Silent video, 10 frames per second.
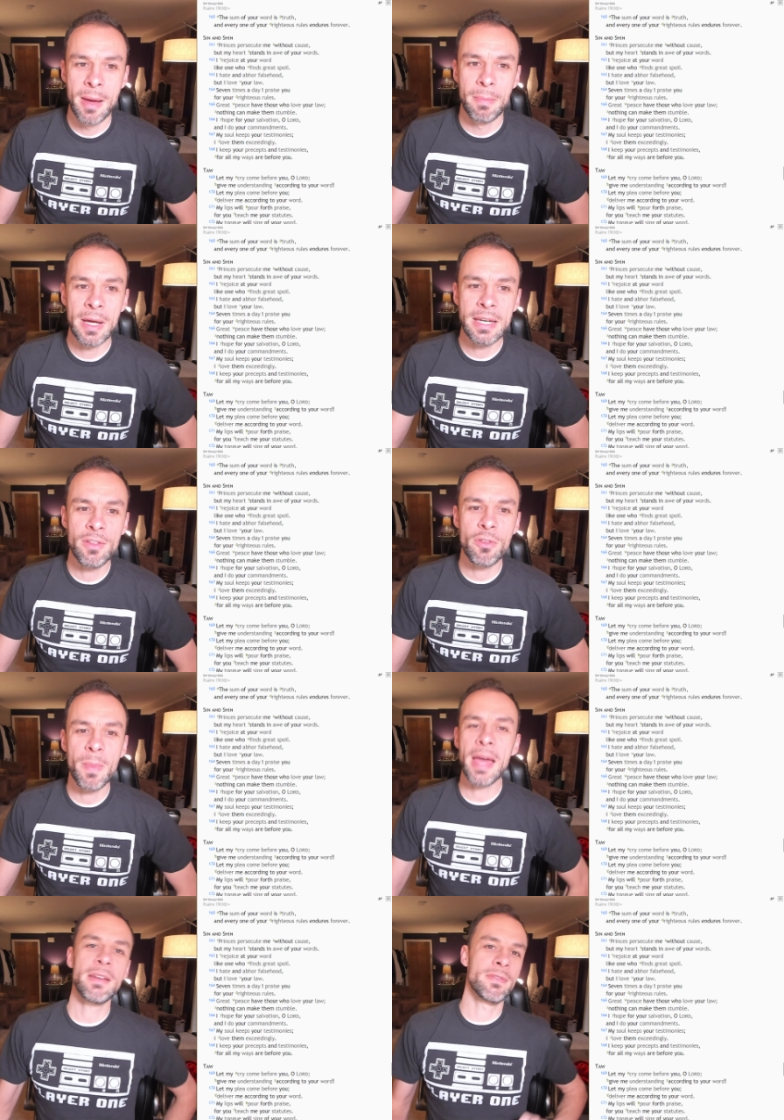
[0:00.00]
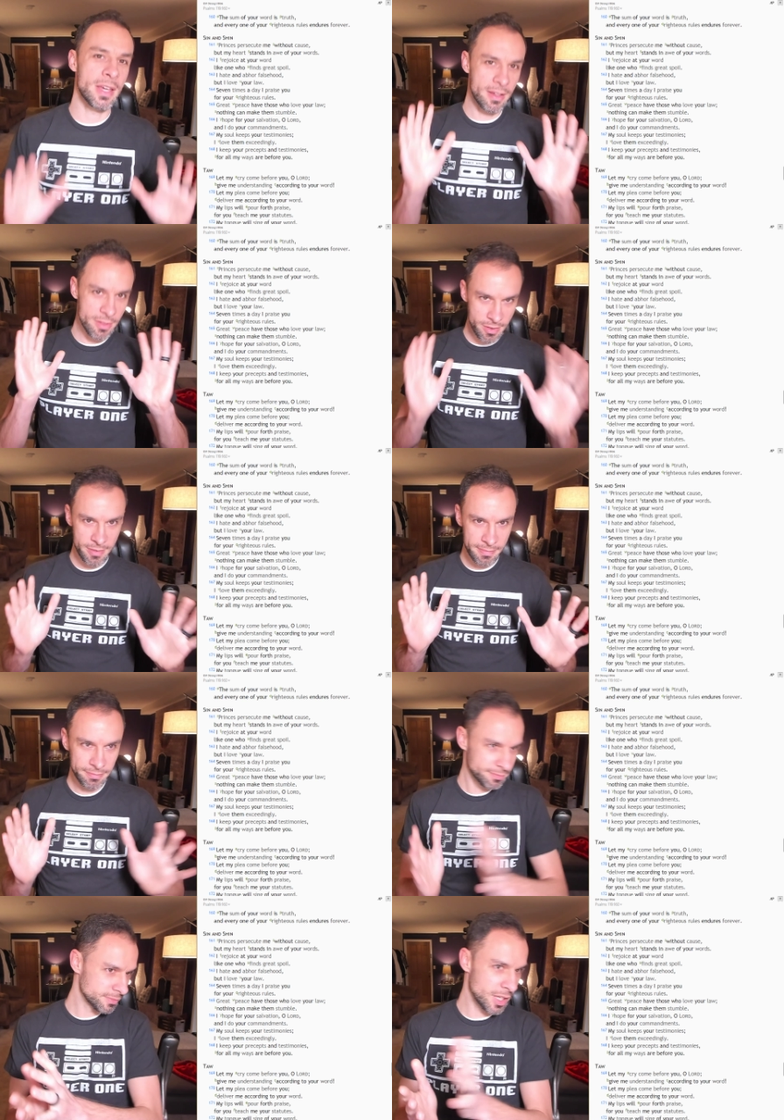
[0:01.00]
But in spite of this,
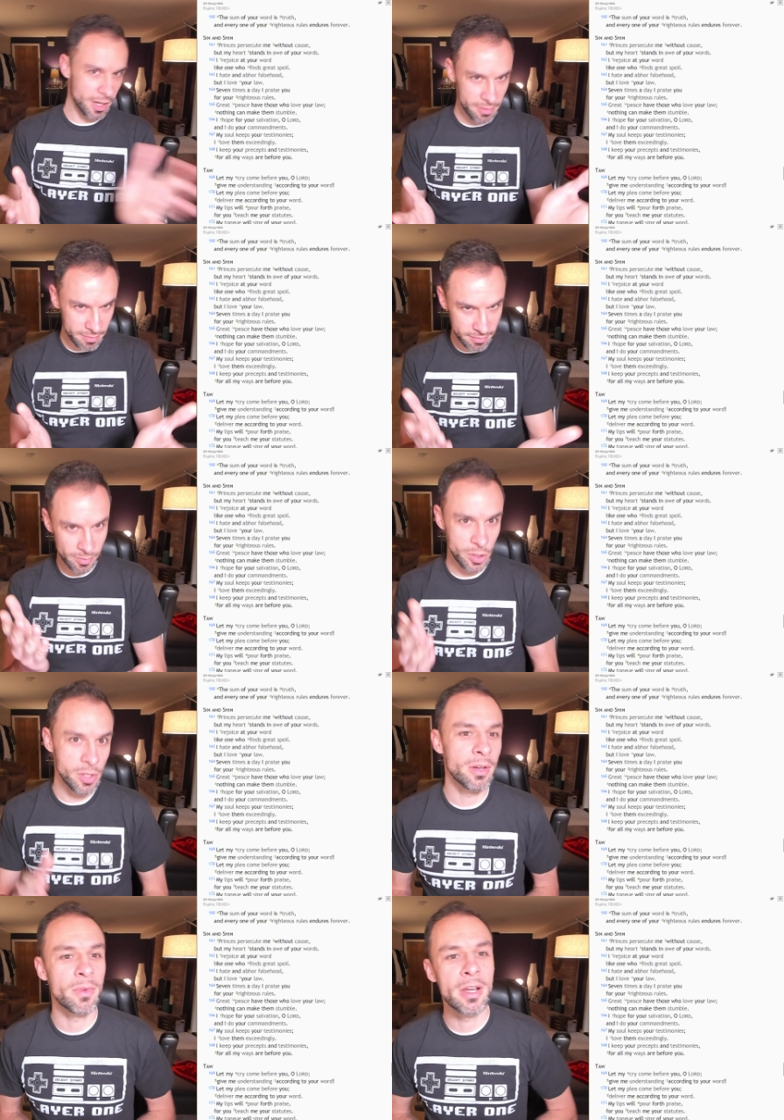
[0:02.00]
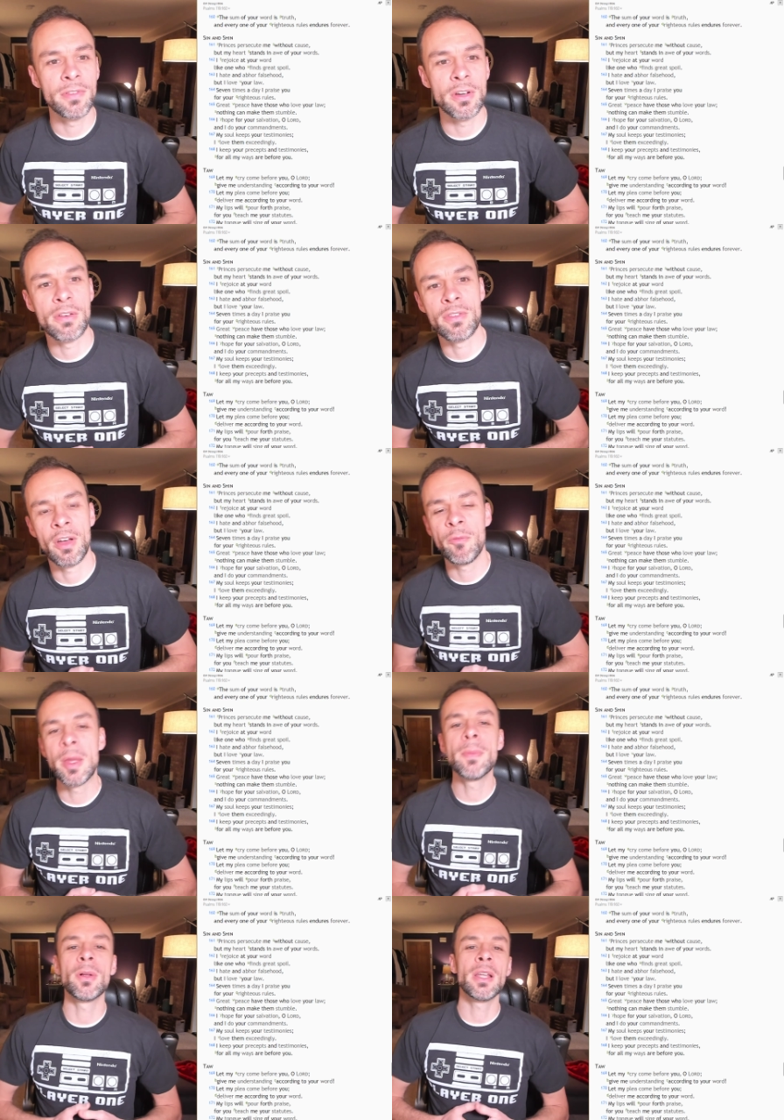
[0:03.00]
you know, which you can read for yourself.
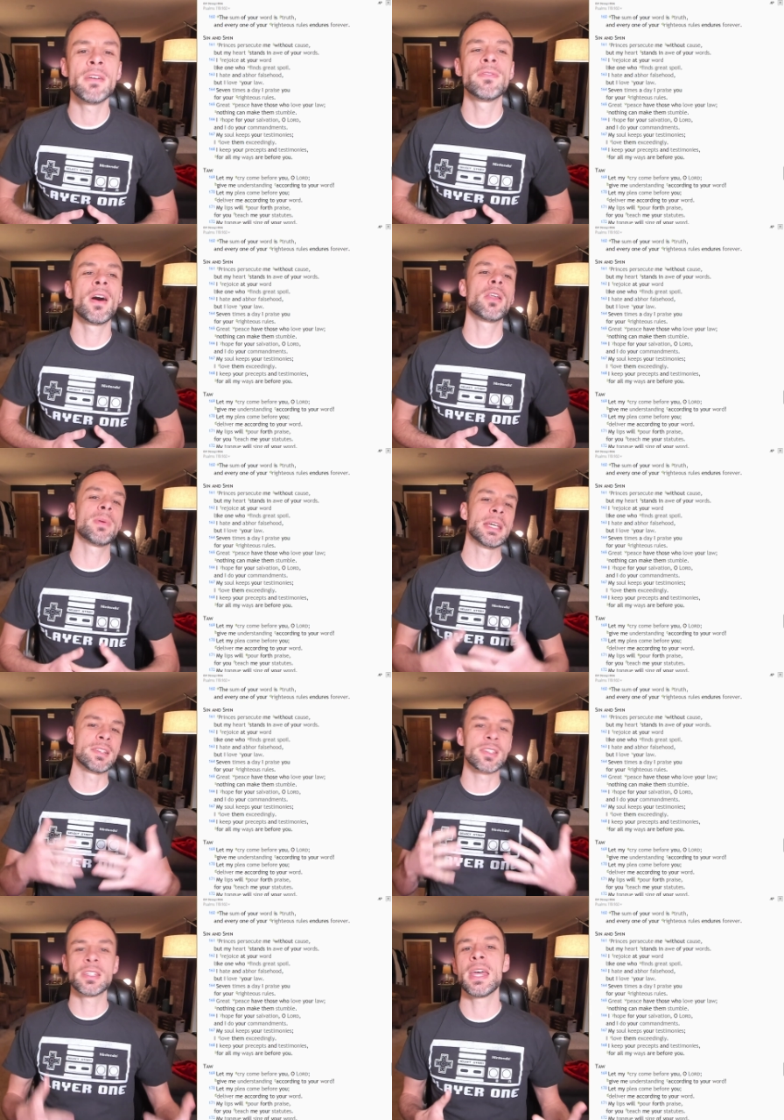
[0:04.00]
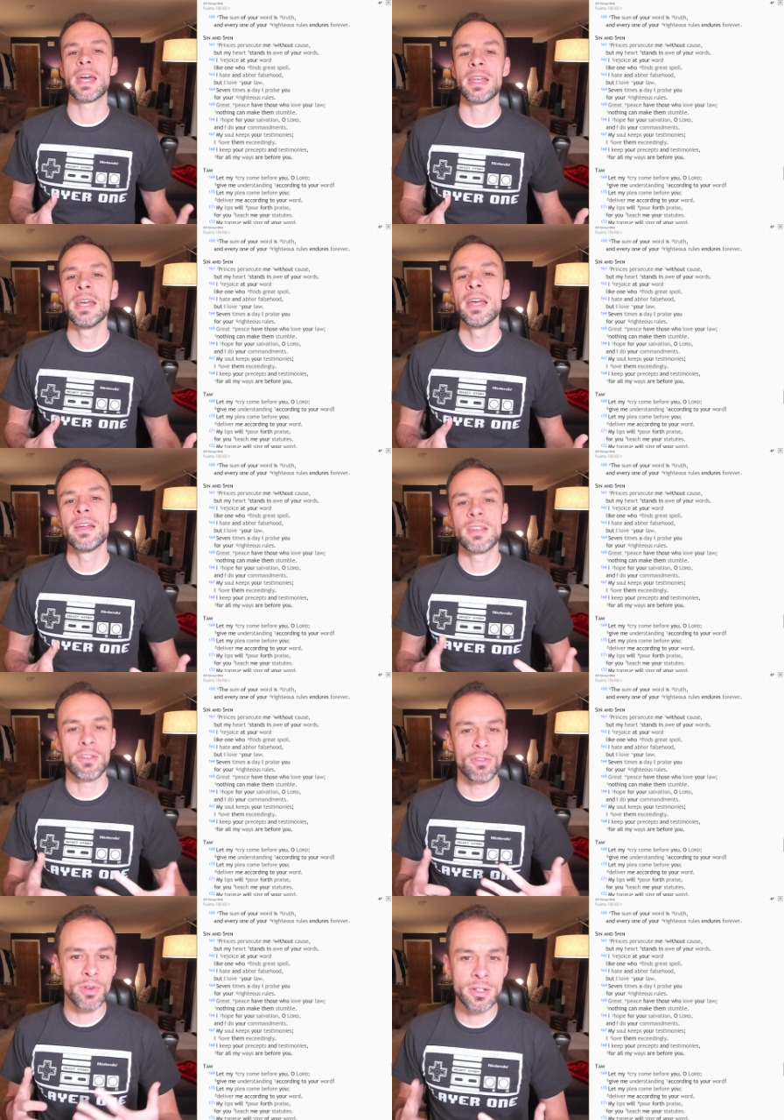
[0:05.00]
People love following instead the
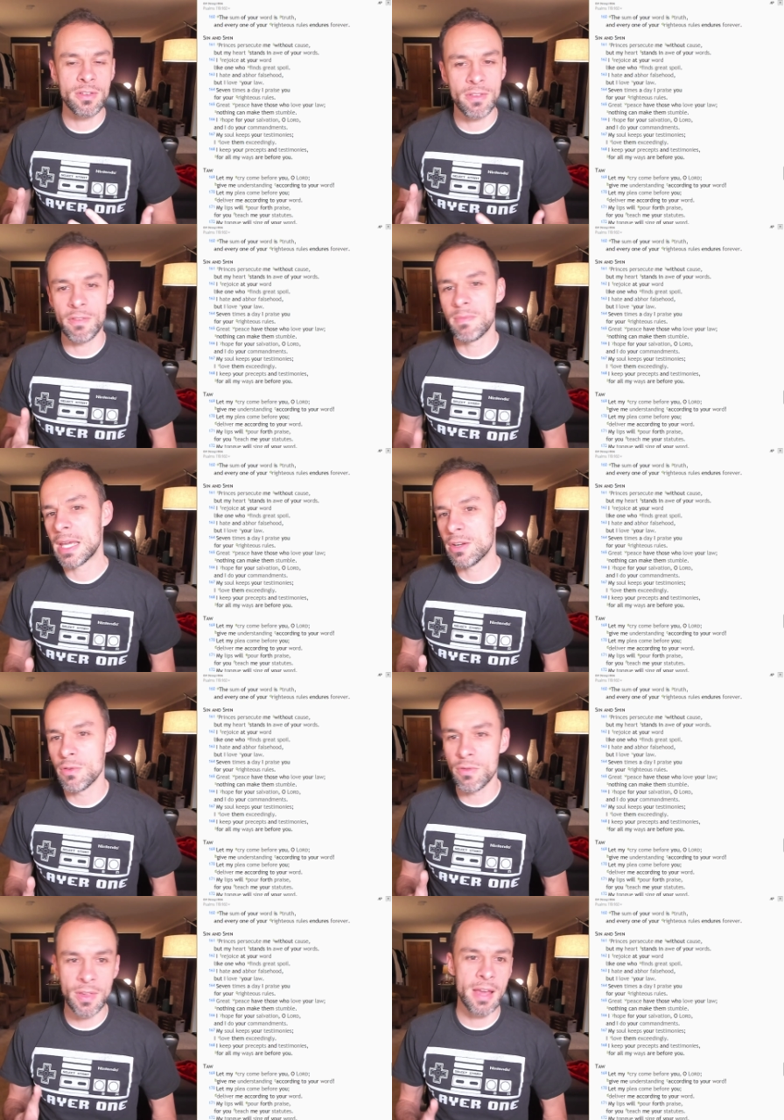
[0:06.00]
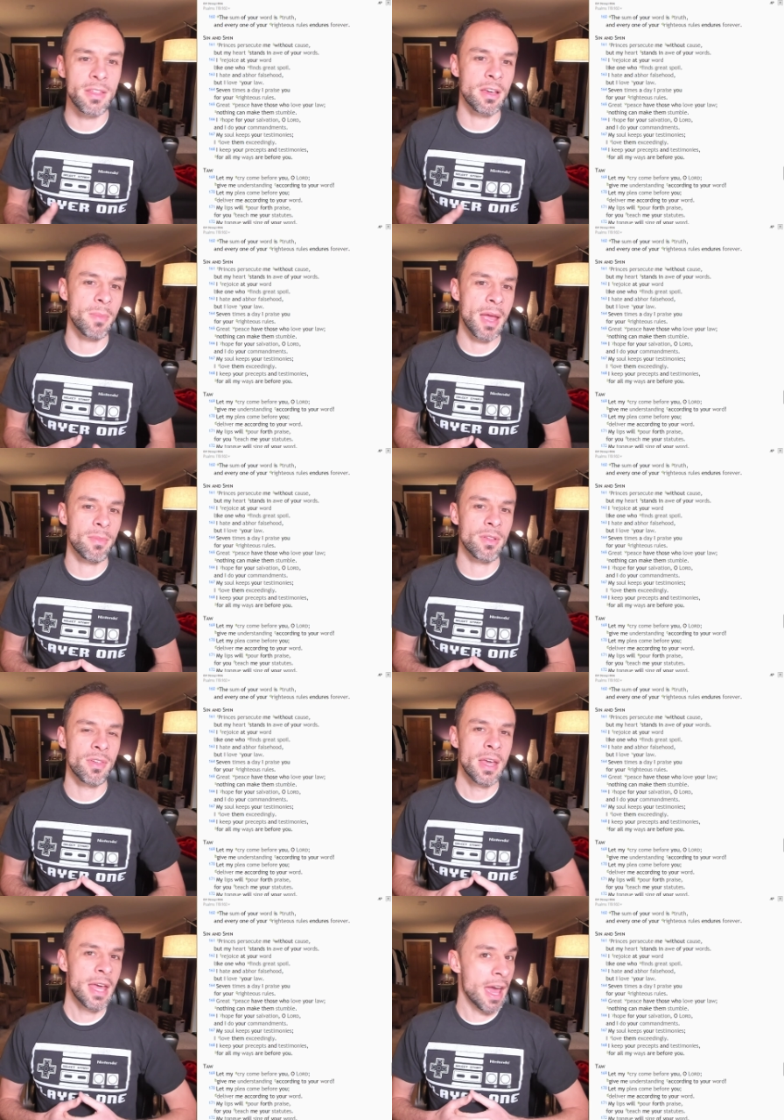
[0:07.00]
instructions of men who say the commandments
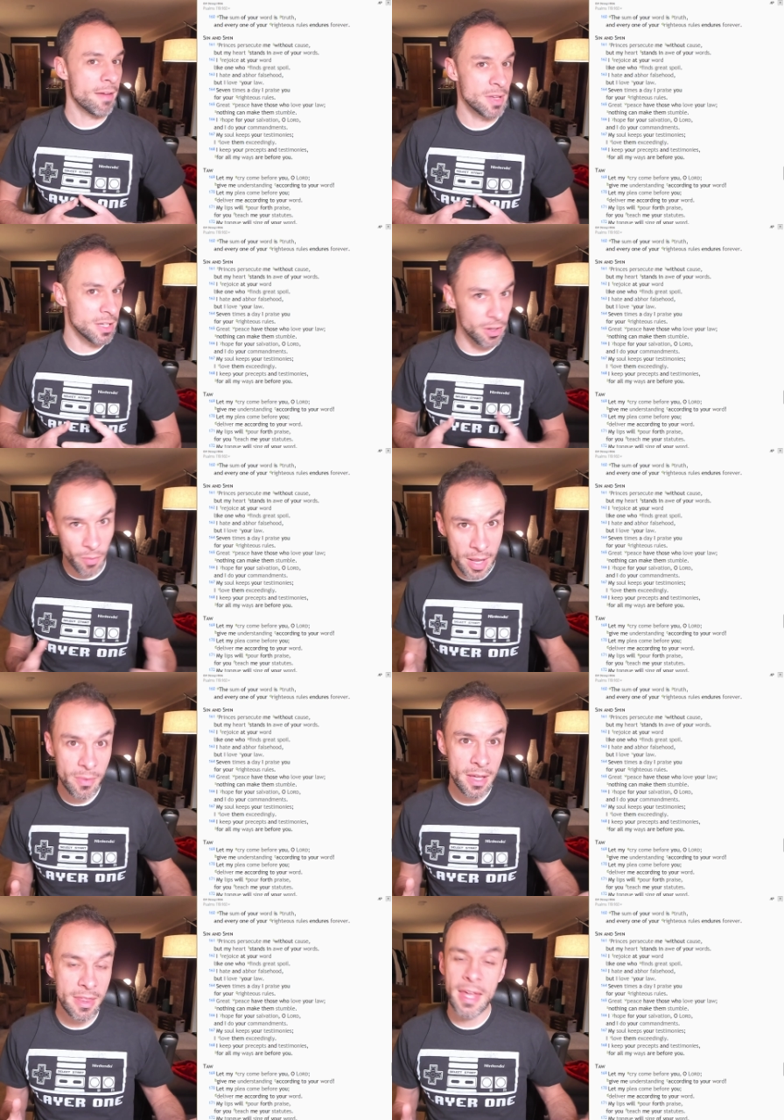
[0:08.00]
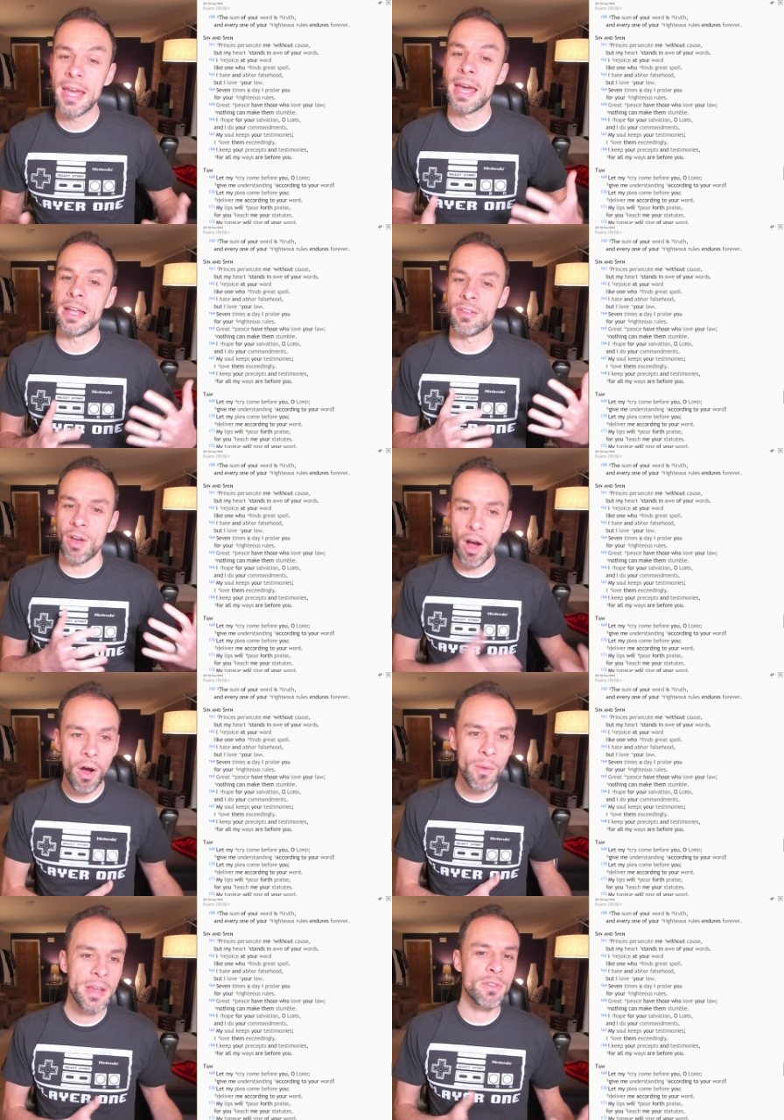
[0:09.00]
have been done away with, and it's
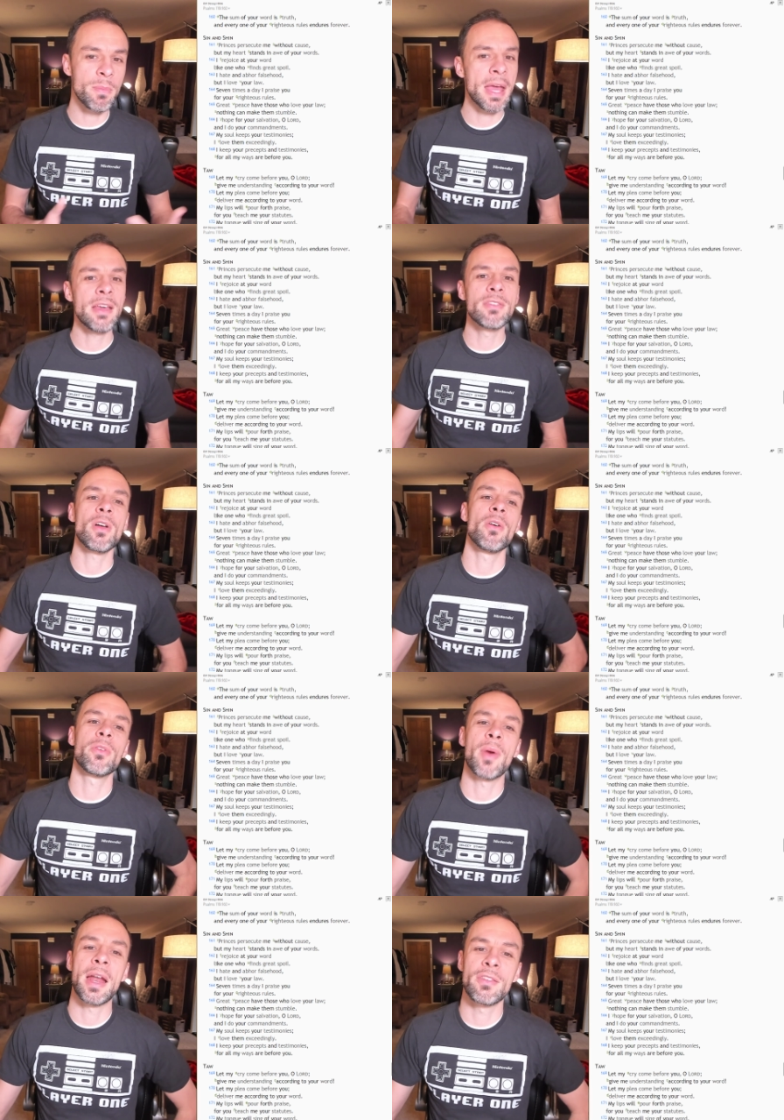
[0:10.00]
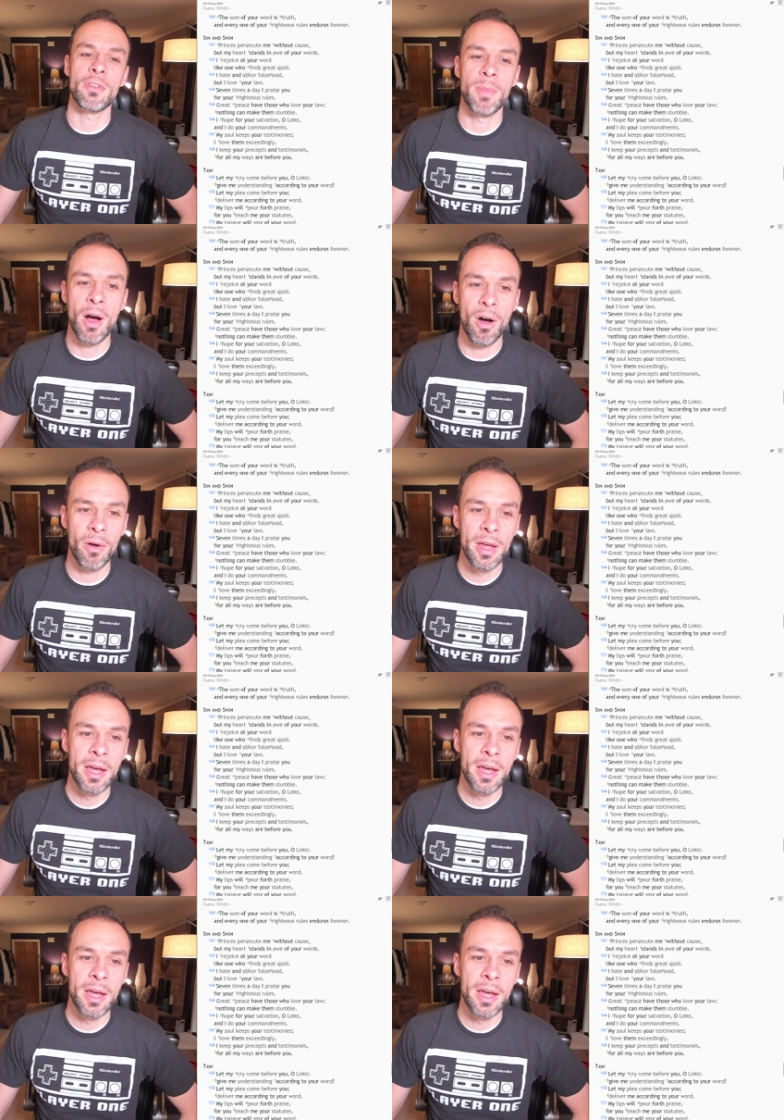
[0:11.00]
always based on the writings of Paul.